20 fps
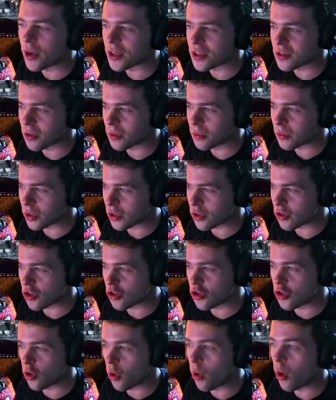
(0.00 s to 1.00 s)
what he's doing with his
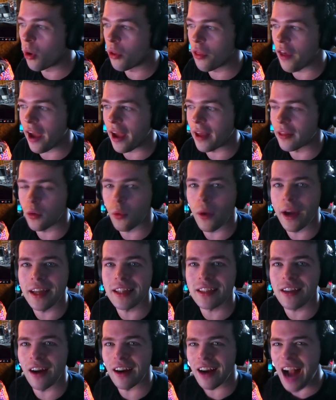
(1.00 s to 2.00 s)
jaw there. The way
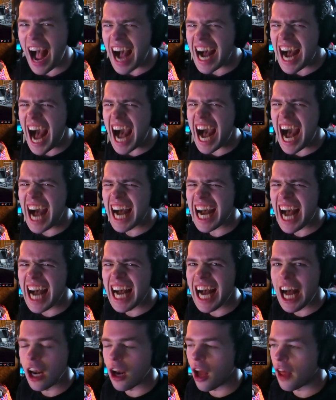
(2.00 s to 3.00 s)
he's going
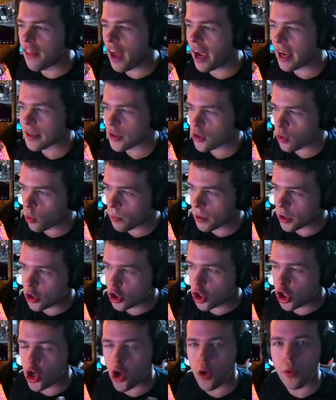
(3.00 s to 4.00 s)
like that, he's almost
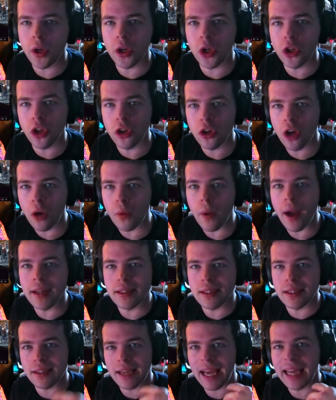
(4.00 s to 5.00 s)
chewing on the note
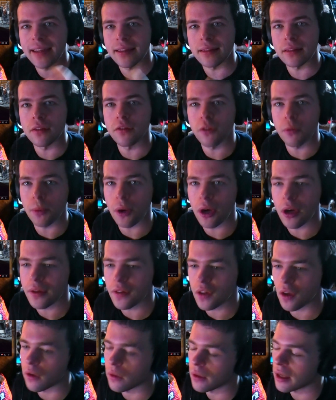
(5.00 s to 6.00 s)
as he's adding the
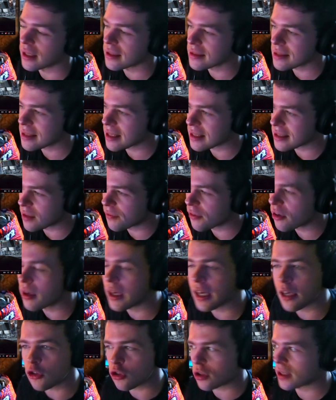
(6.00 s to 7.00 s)
vibrato. It's a
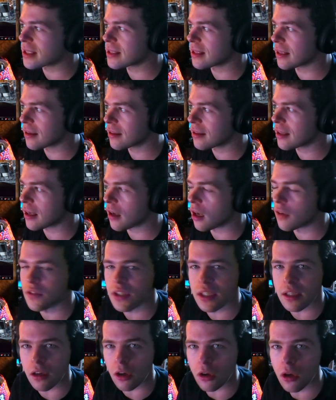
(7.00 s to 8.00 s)
very interesting thing I've
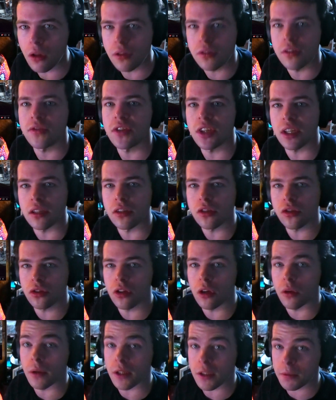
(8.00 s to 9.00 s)
seen a lot of singers
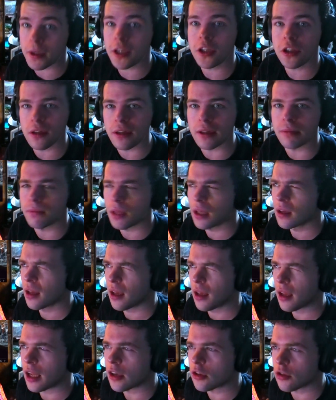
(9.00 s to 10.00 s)
do, especially,
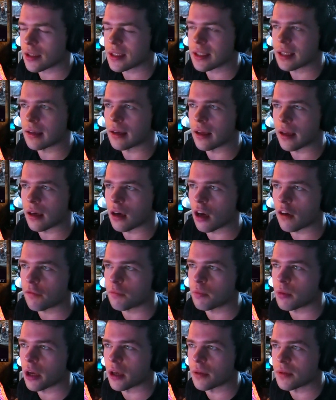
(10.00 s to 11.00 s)
interestingly enough,
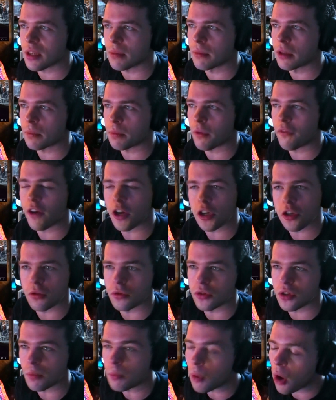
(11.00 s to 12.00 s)
some of the
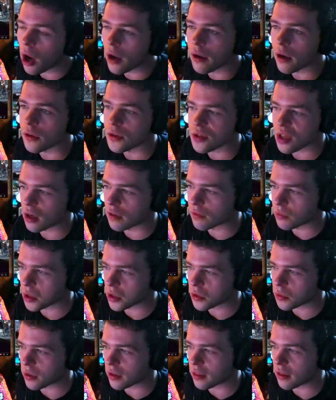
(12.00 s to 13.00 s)
professional sopranos that I've
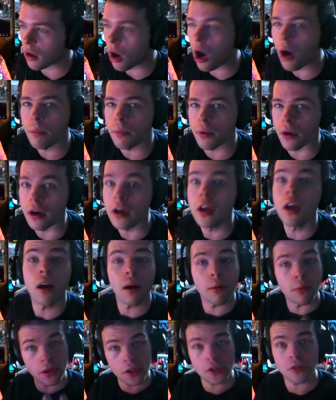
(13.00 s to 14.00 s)
worked with in opera,
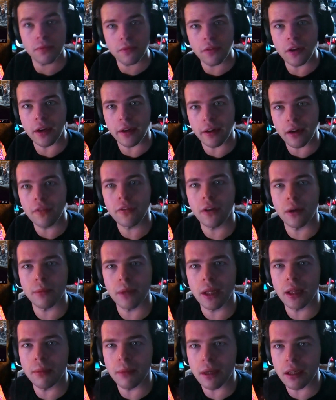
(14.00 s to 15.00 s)
which, funnily enough, I'm
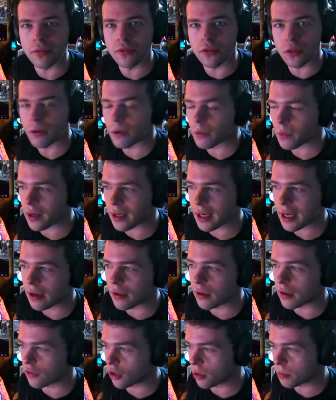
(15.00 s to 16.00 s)
in the middle of doing one now,
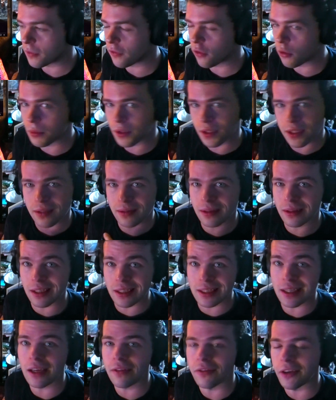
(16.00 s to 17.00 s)
and I've got a performance
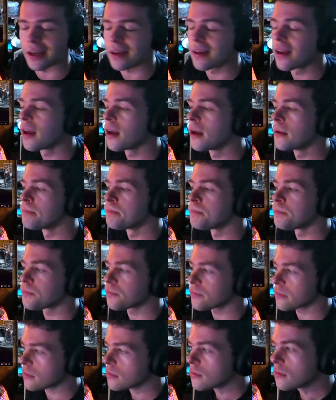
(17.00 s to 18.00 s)
this evening.
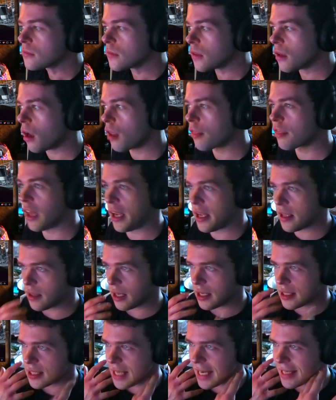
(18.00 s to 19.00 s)
They
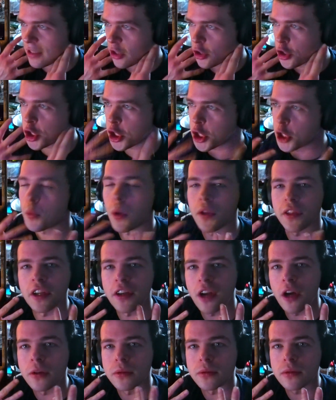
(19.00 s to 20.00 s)
tend to chew on the
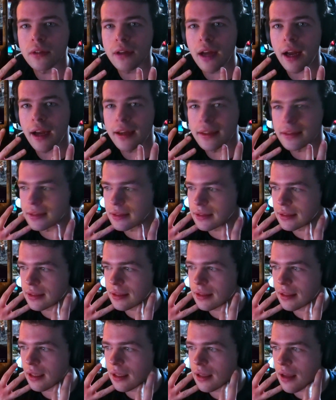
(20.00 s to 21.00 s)
note and